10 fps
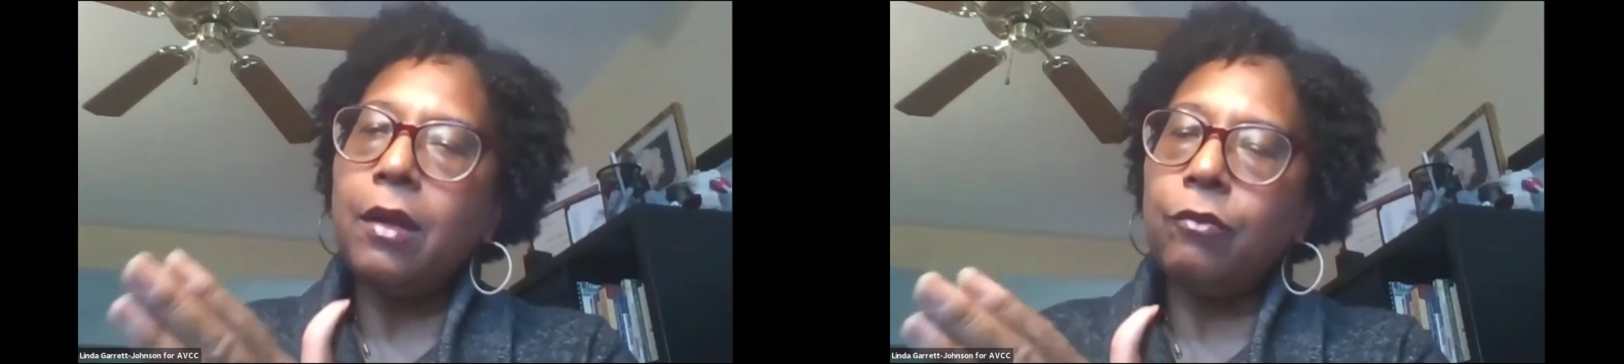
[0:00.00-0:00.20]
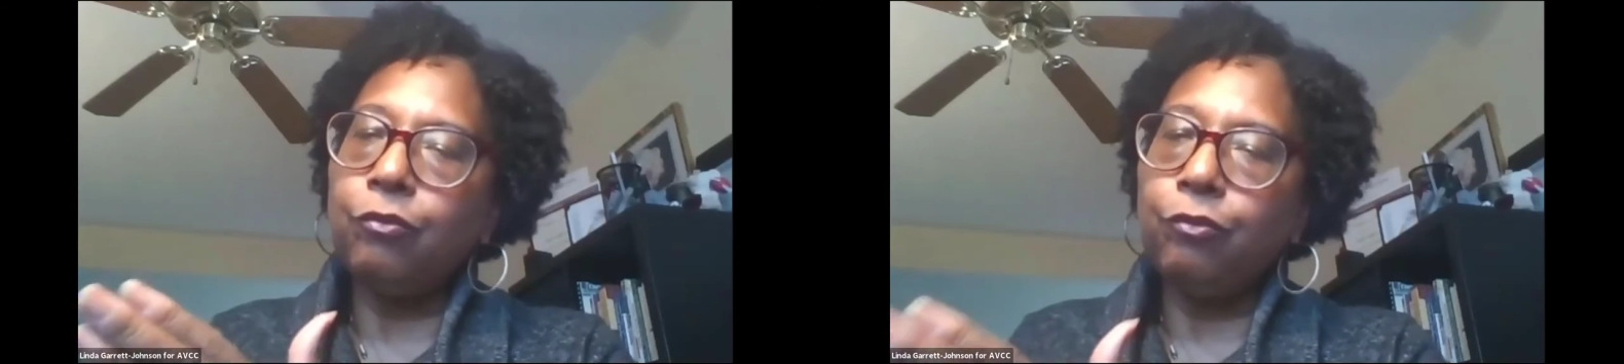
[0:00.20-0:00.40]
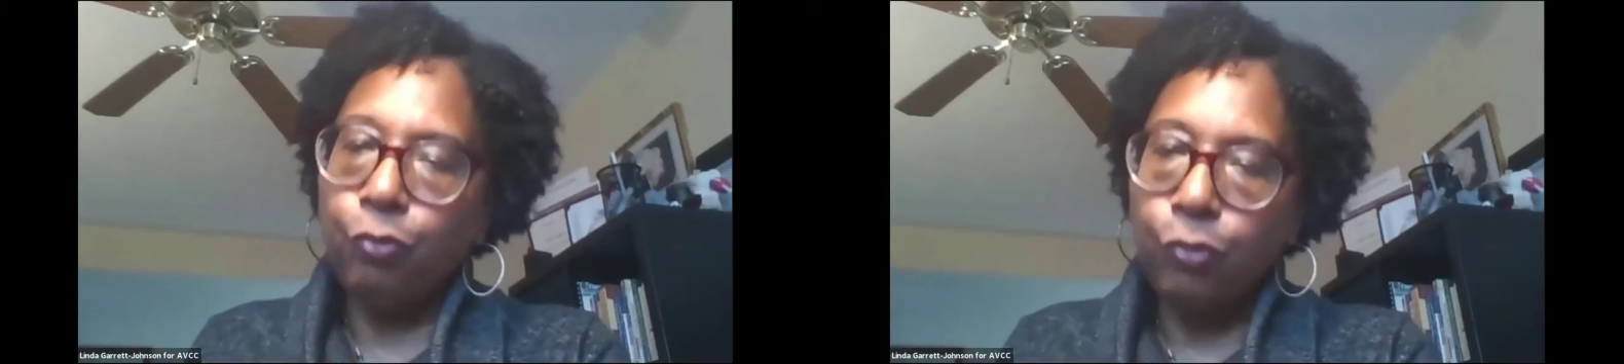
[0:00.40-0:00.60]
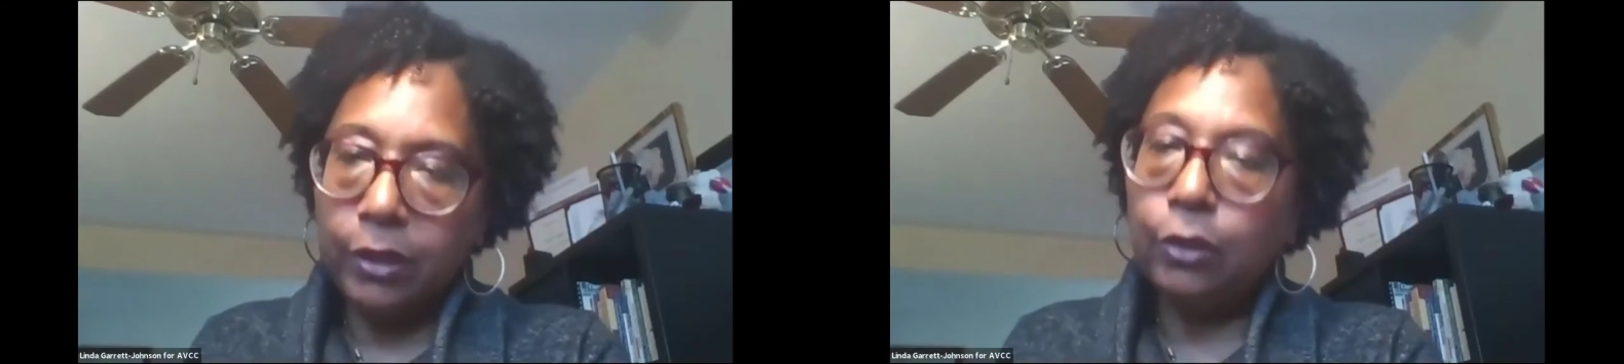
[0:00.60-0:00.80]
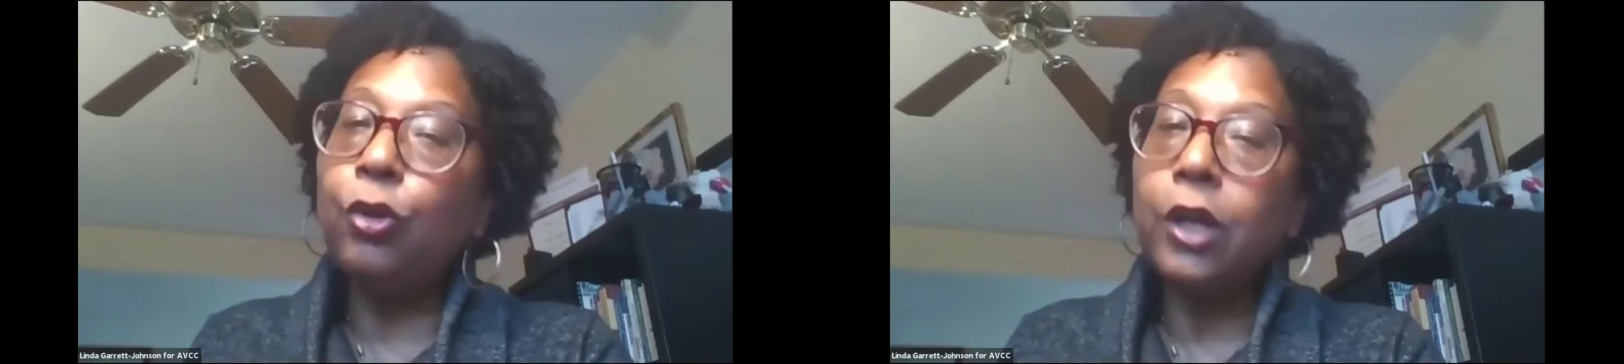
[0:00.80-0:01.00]

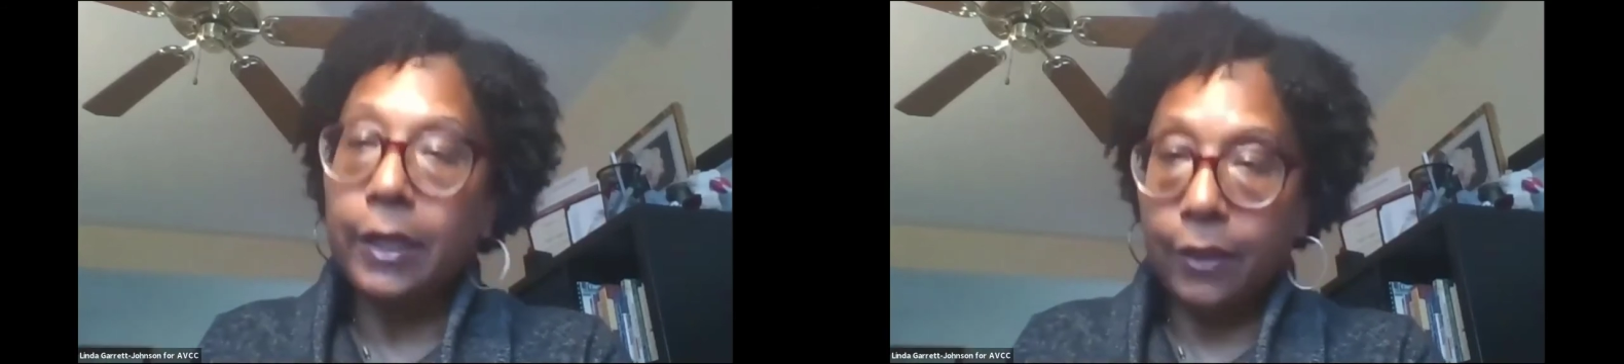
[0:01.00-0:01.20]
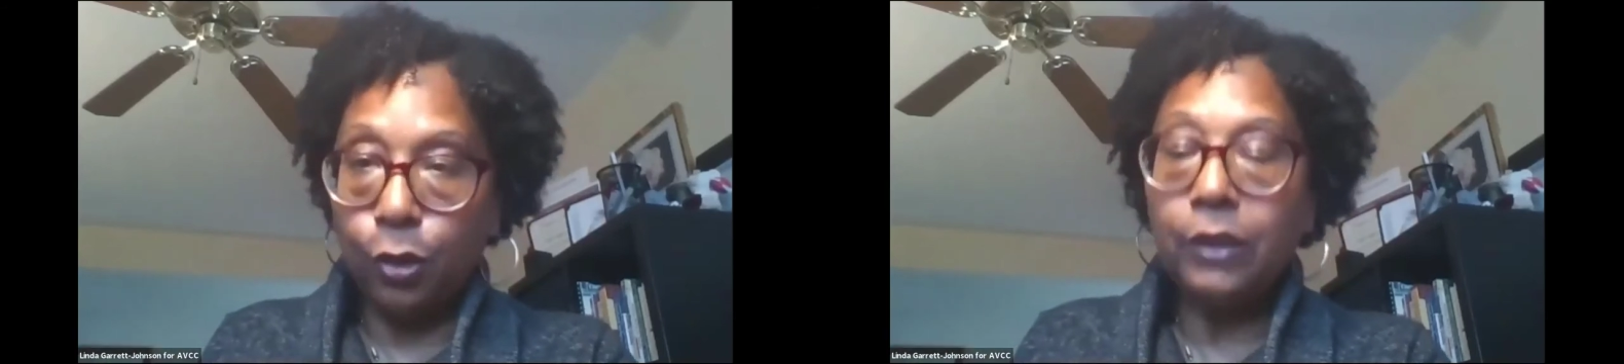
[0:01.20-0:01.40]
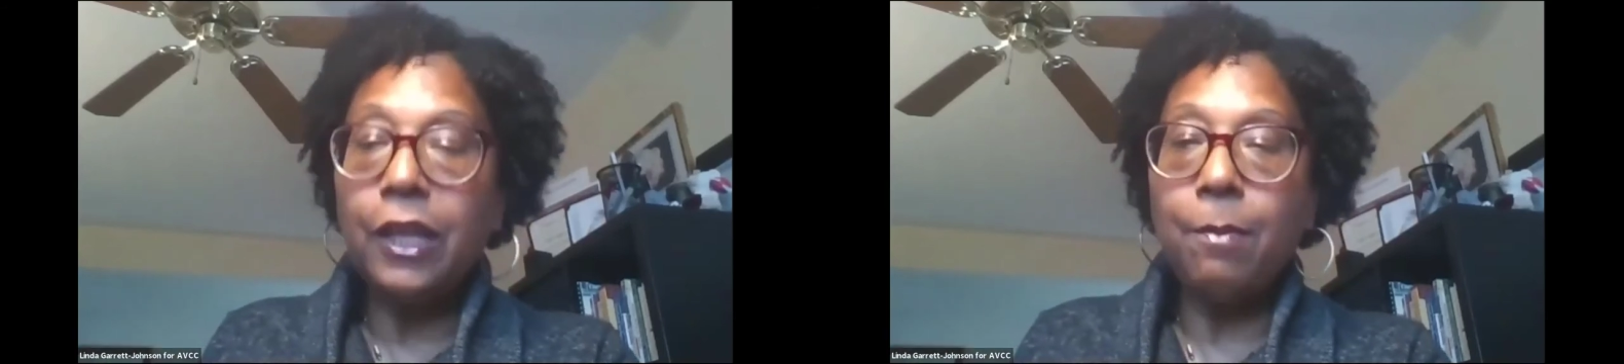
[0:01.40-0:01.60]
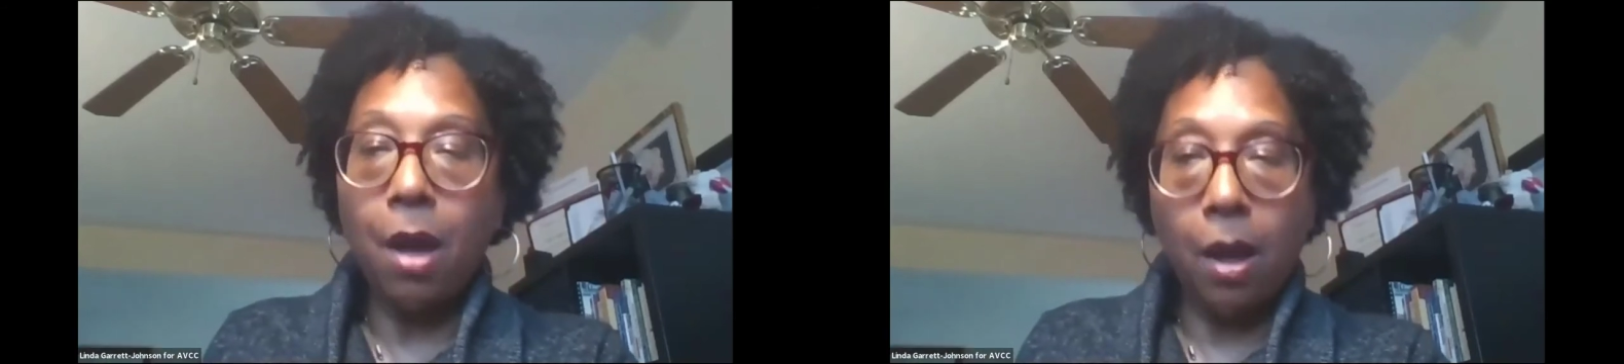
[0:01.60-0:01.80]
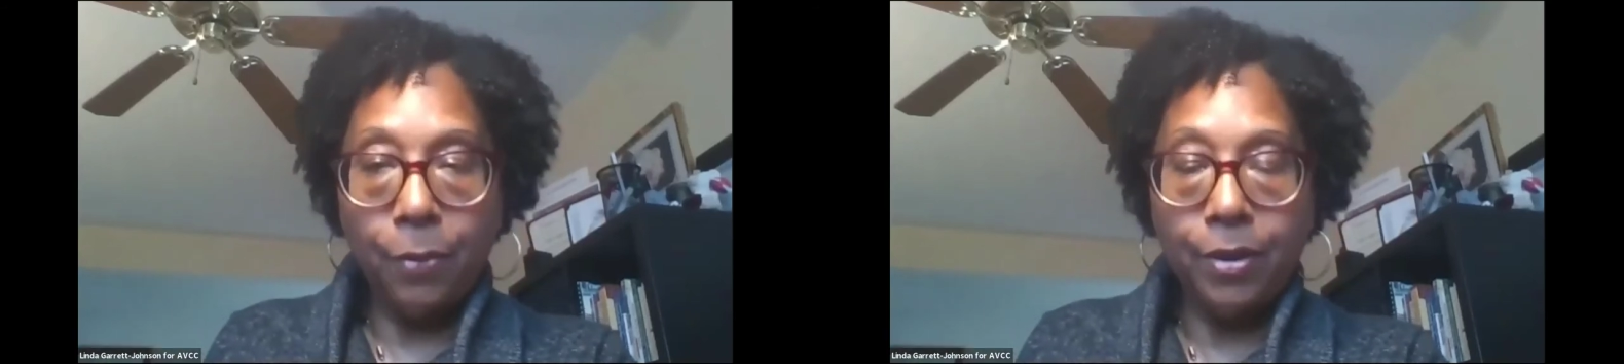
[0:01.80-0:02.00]
look them
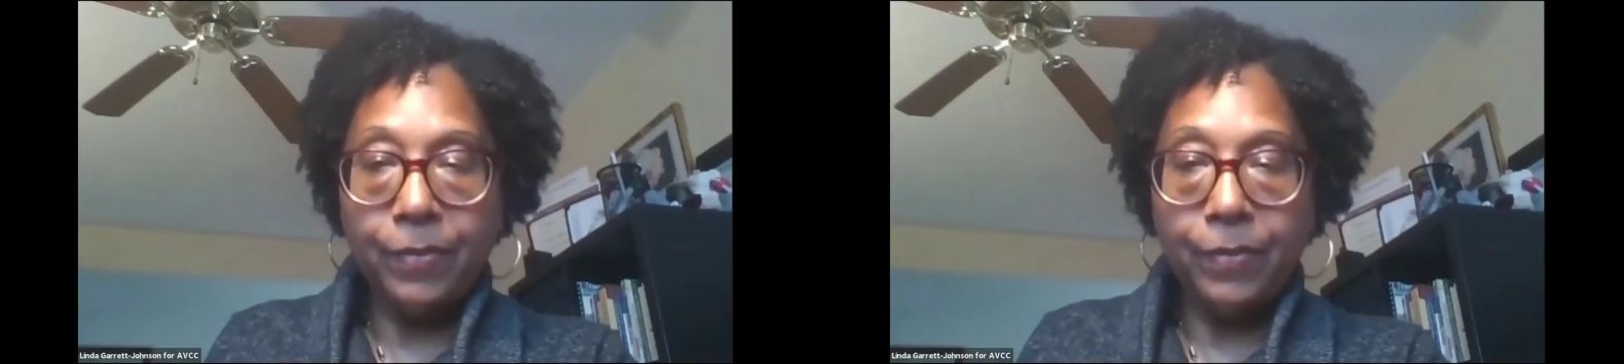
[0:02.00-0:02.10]
up,